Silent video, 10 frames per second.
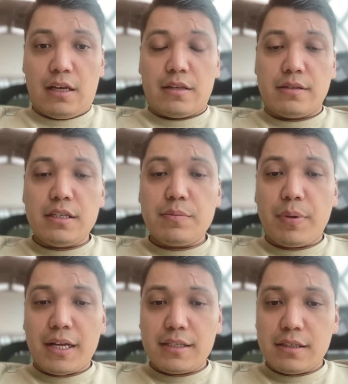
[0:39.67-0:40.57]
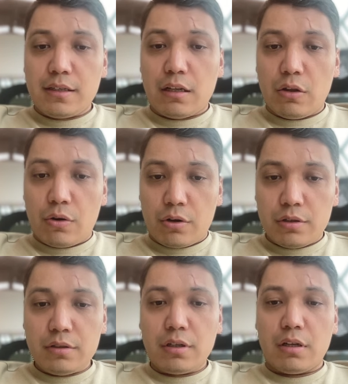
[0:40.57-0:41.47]
This button
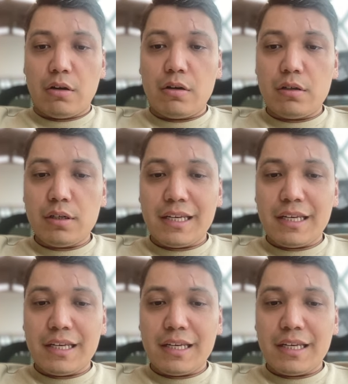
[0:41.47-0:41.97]
learn,